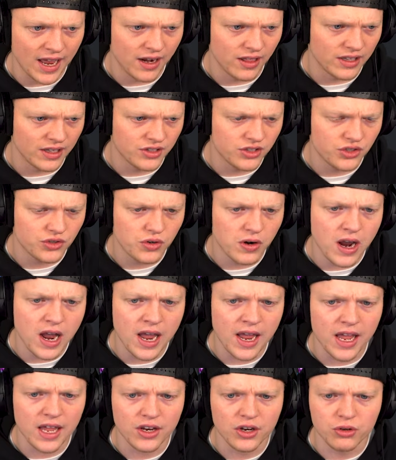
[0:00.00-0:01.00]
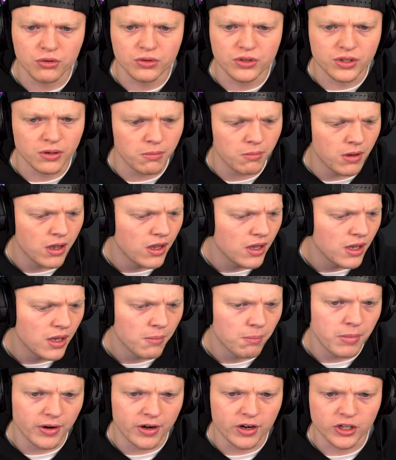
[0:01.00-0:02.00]
Let's try and do some
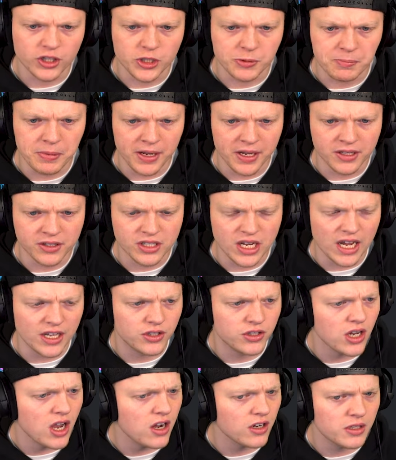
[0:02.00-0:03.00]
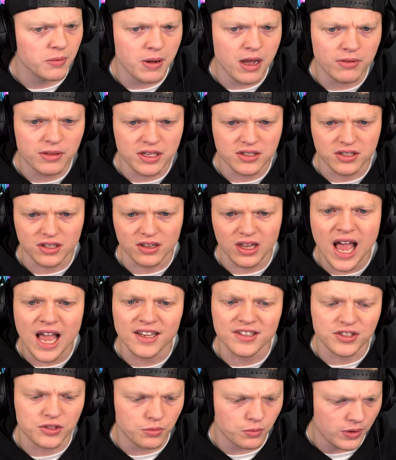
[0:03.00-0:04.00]
bigger spins. I talked about this
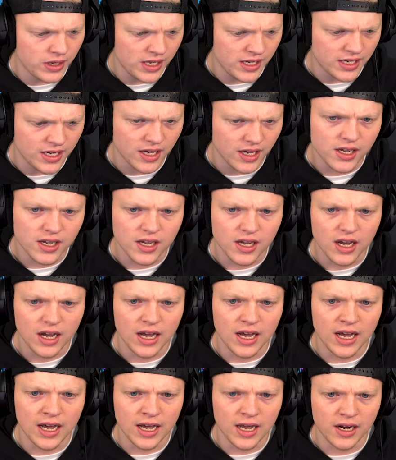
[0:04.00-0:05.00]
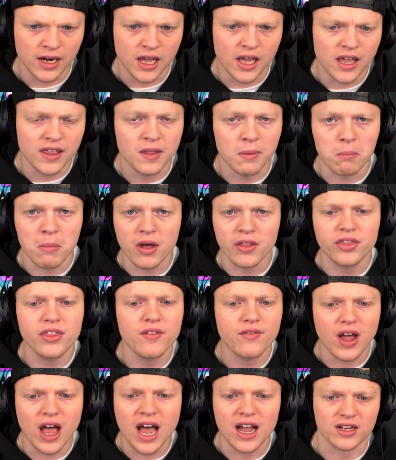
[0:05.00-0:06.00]
last week on in the month of
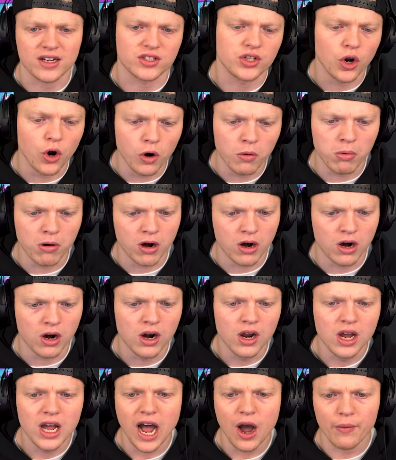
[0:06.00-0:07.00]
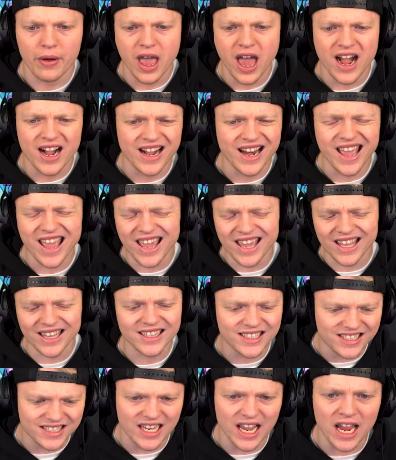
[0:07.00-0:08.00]
October, how we had an
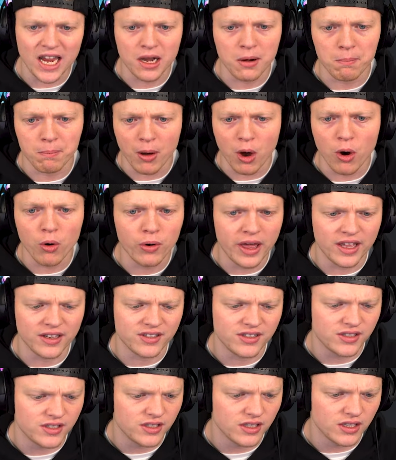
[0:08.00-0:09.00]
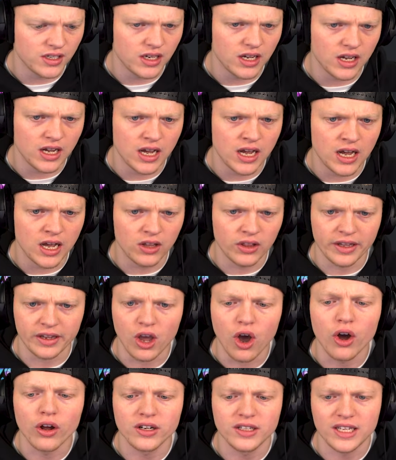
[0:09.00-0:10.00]
insane bonus, like
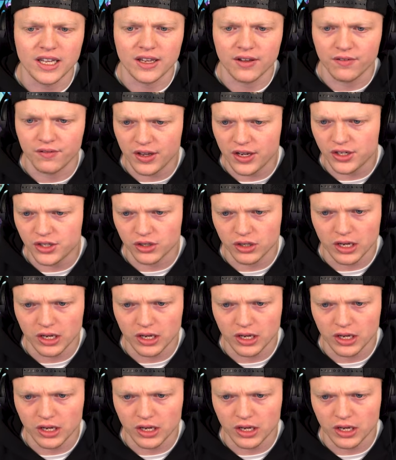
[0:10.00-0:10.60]
hunting feature.